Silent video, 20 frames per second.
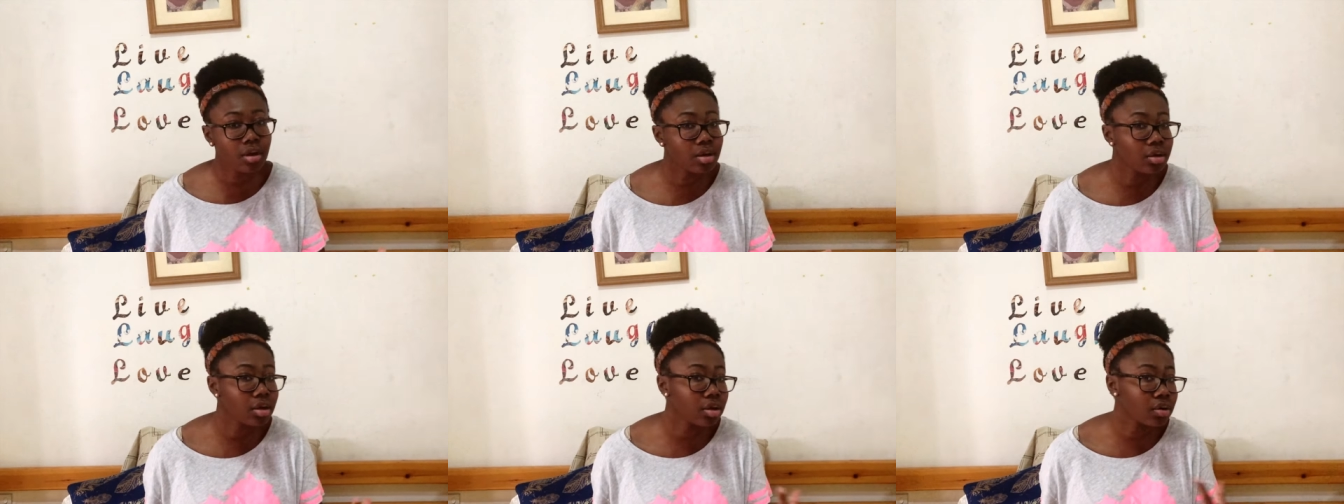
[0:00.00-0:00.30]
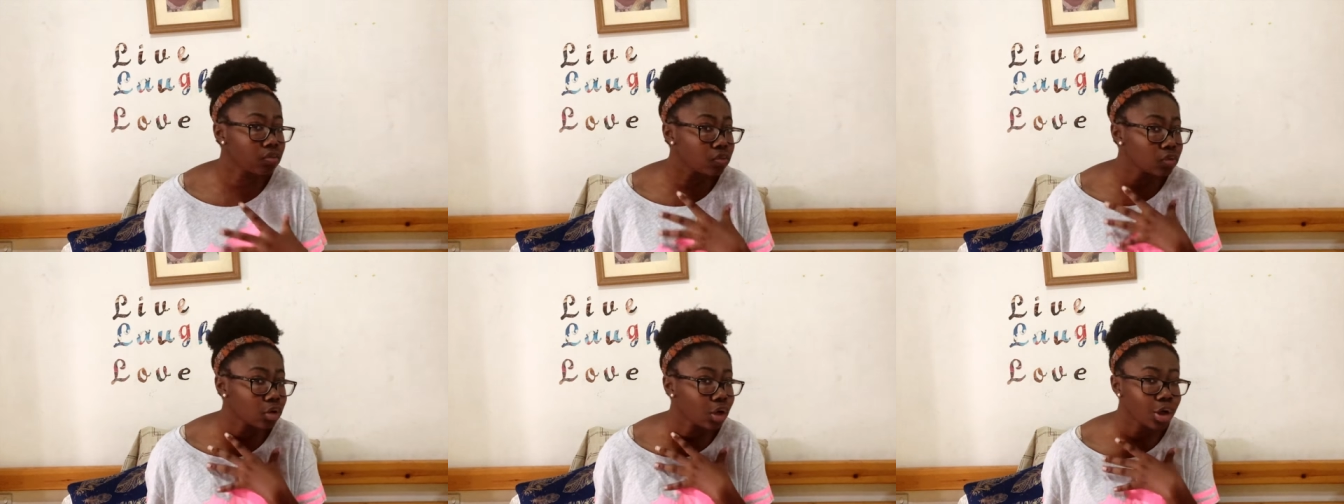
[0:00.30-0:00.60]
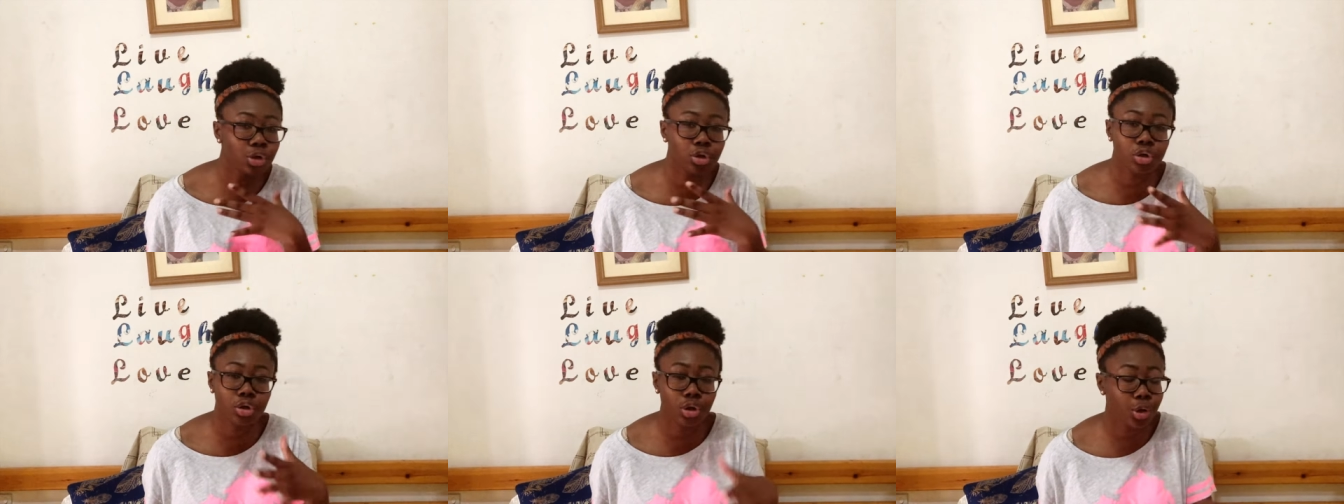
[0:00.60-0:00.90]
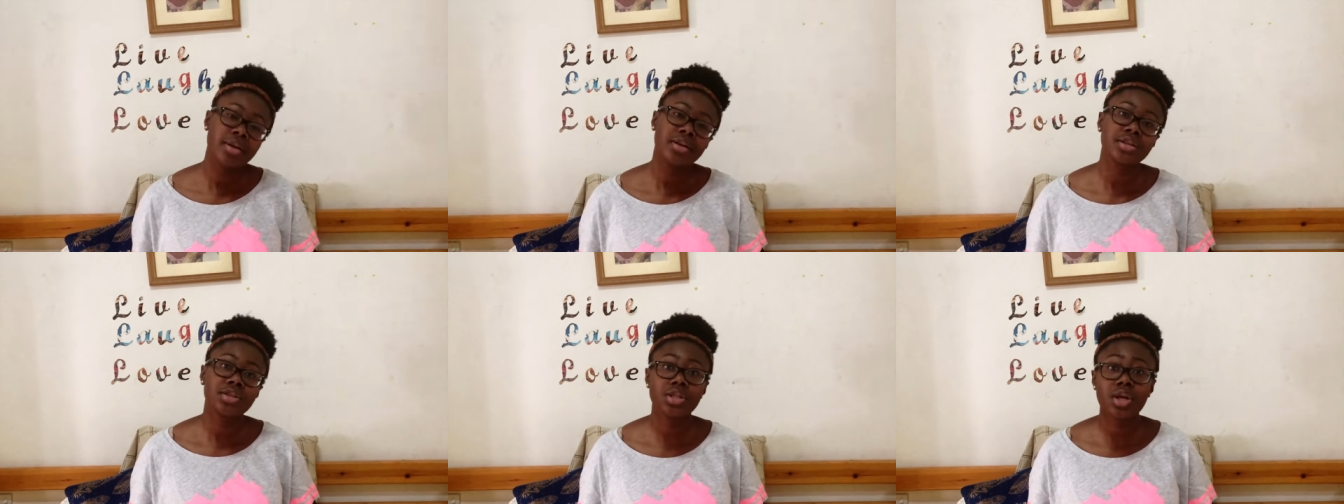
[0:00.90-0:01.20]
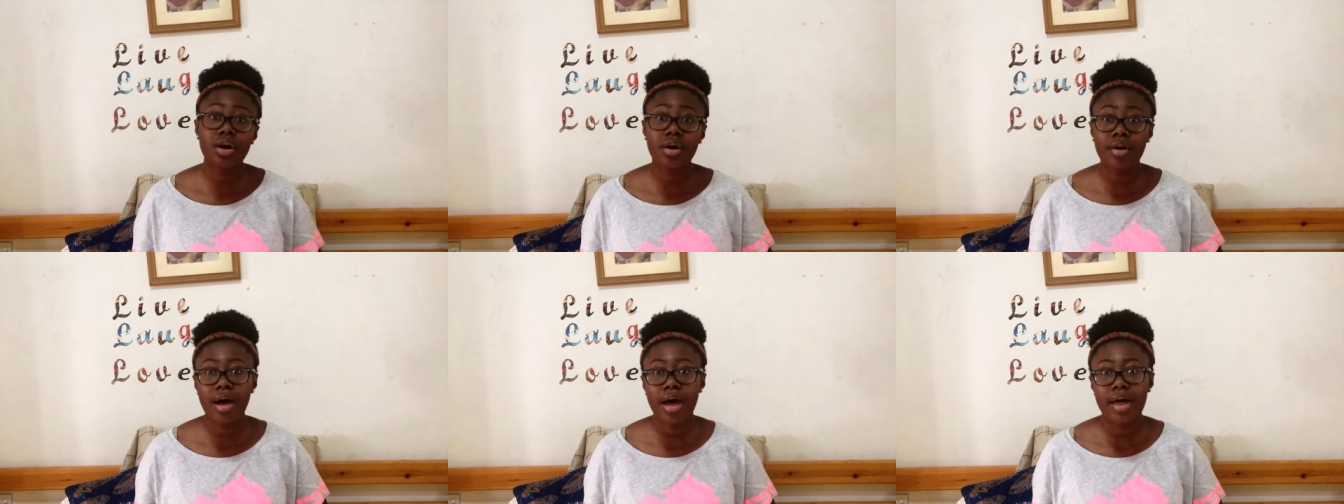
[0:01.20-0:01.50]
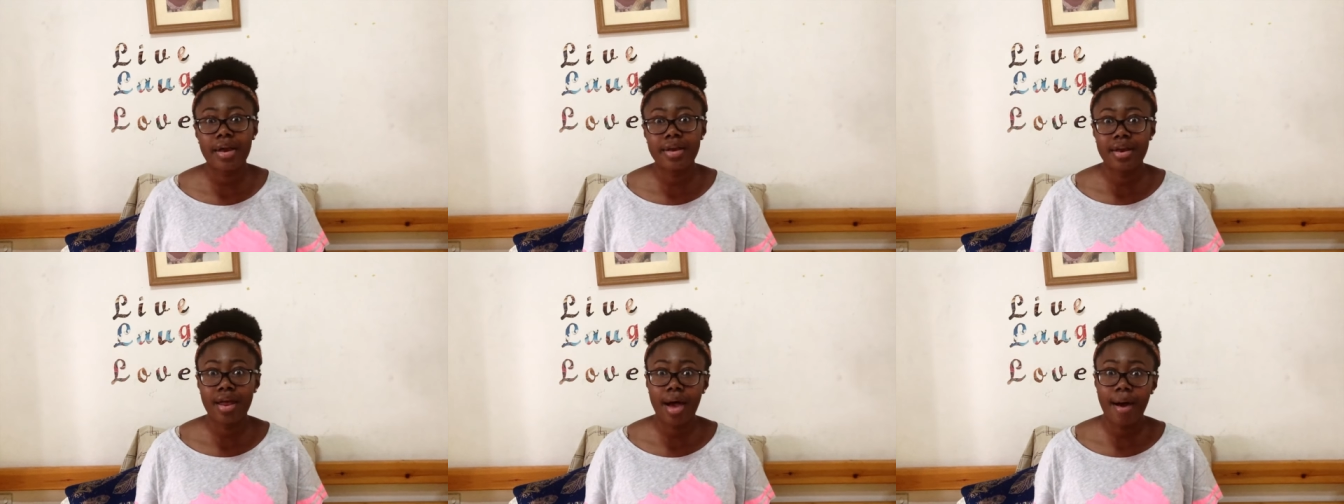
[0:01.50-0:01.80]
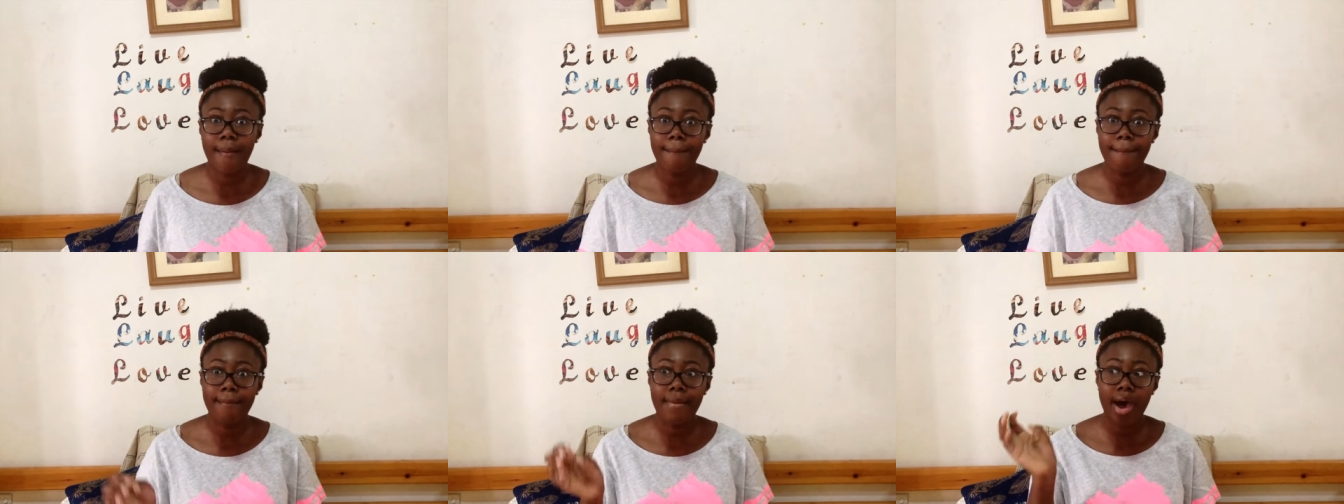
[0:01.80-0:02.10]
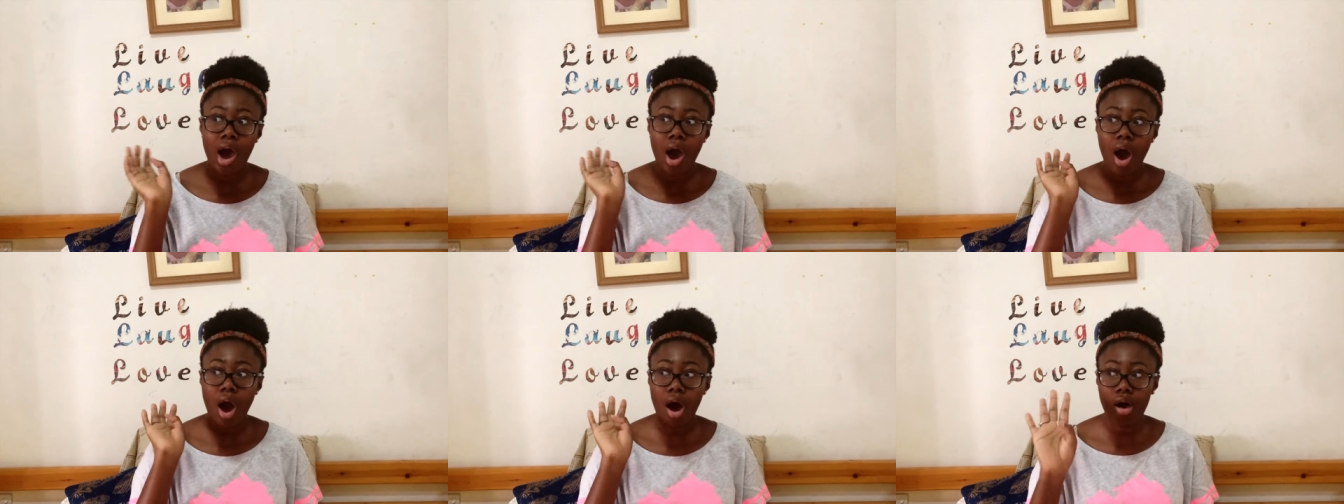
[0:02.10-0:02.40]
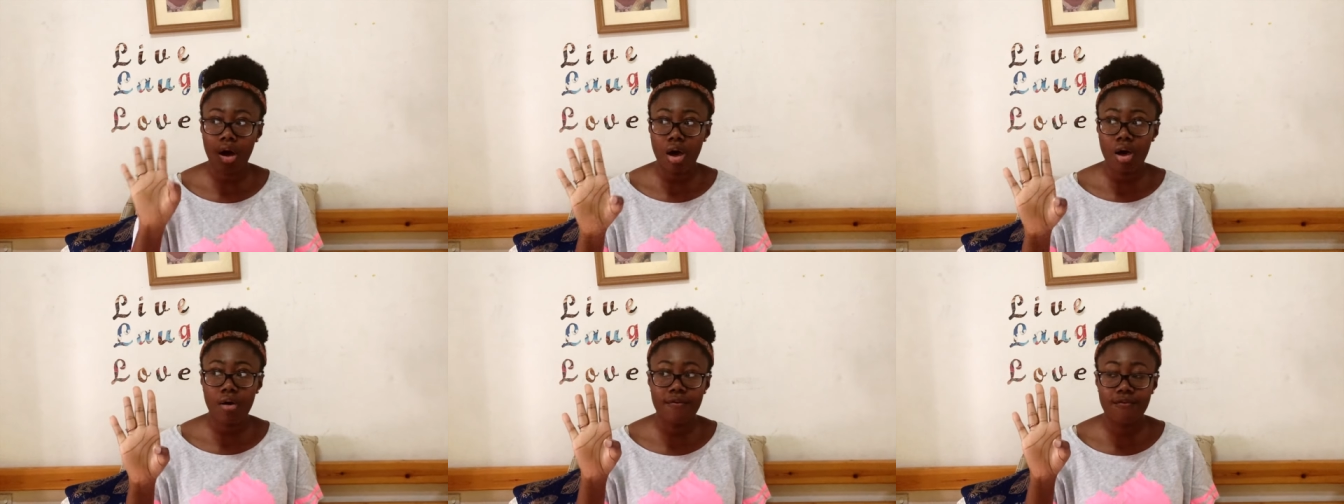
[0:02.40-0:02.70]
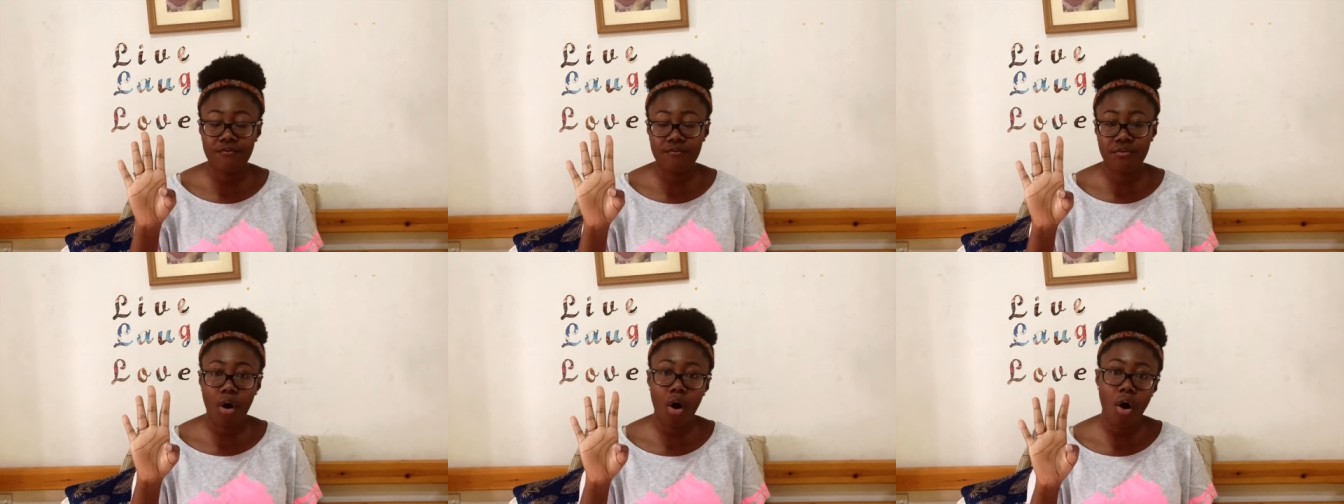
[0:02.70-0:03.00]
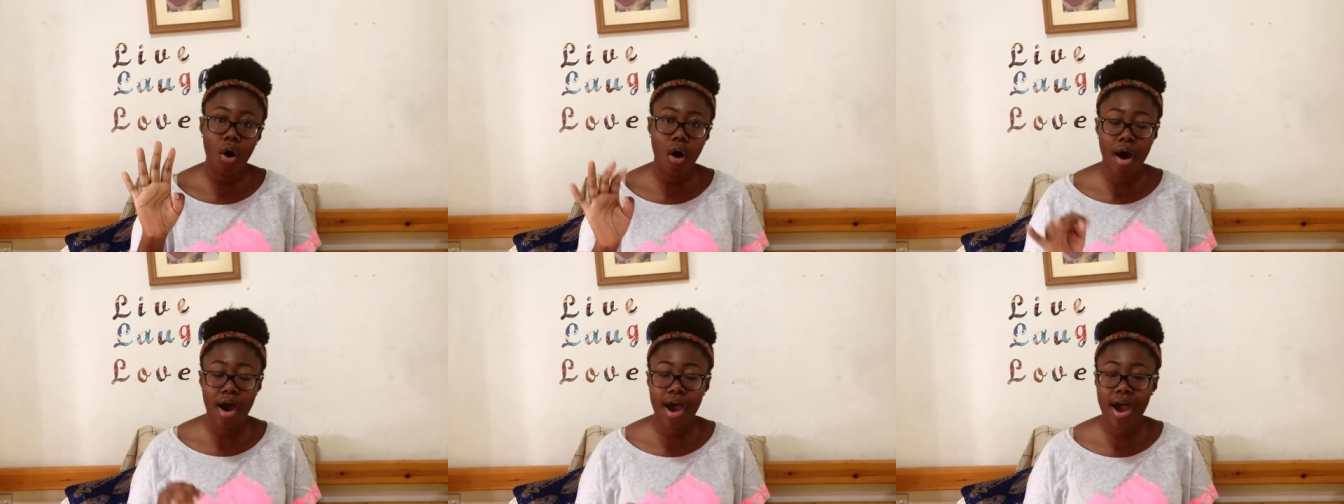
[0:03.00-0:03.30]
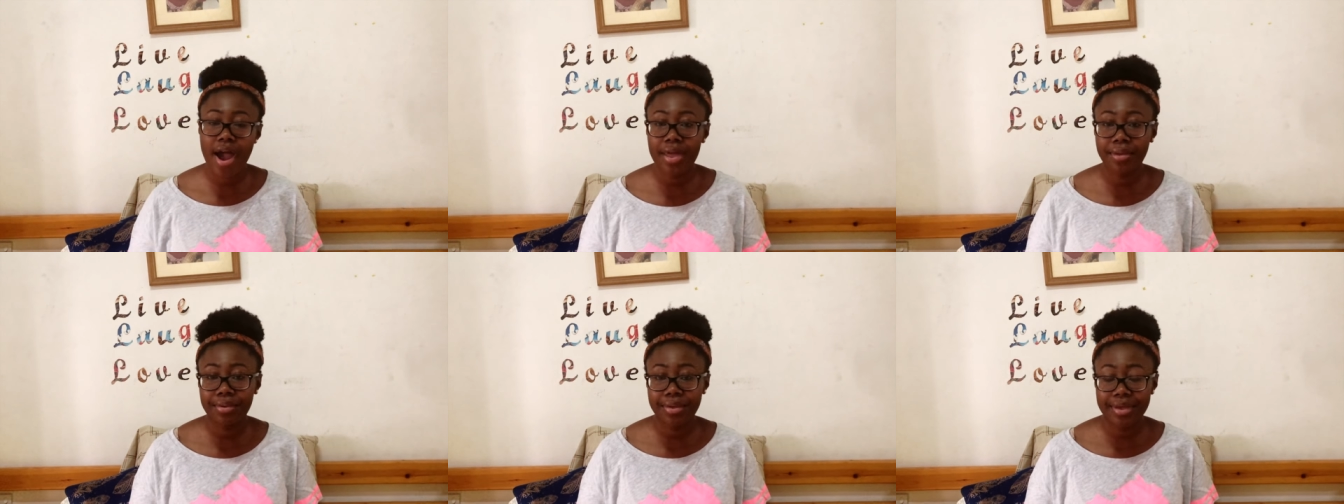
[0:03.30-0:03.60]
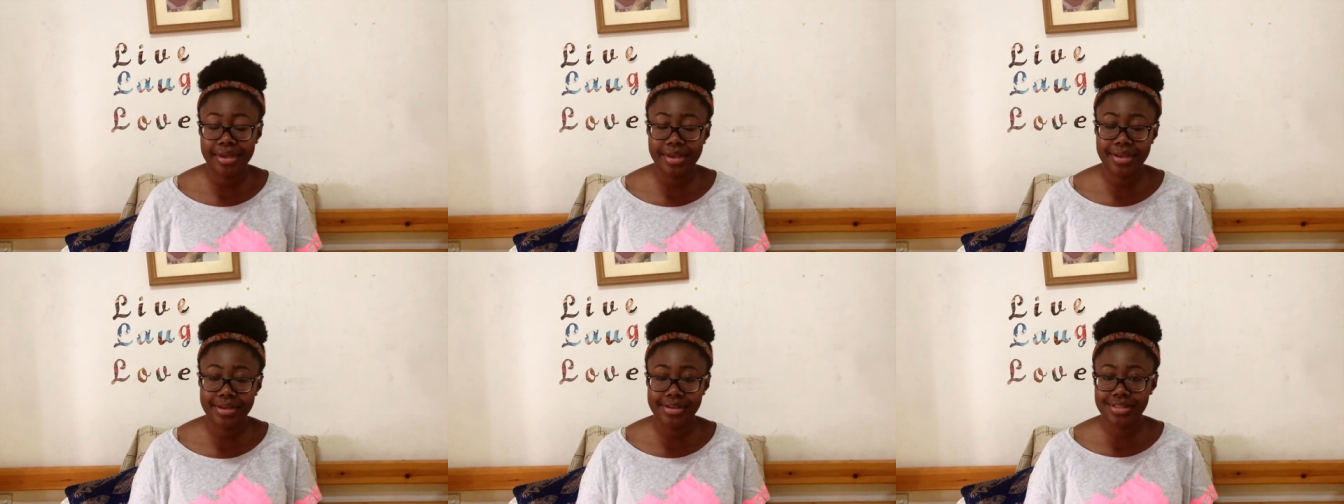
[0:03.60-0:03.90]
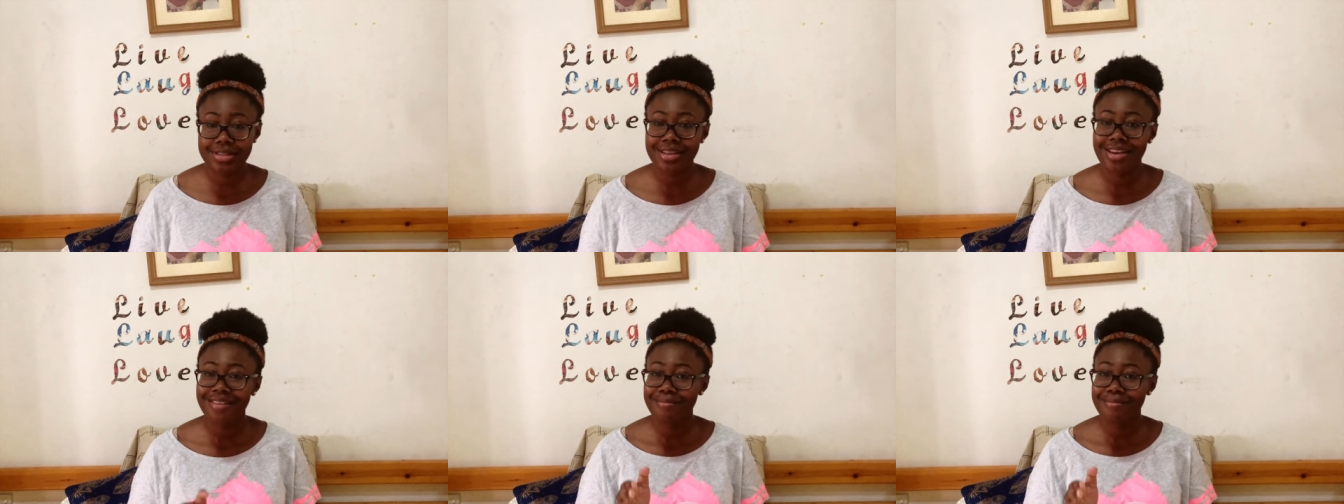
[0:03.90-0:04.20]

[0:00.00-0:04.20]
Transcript: Yeah, yeah, yeah. So number four is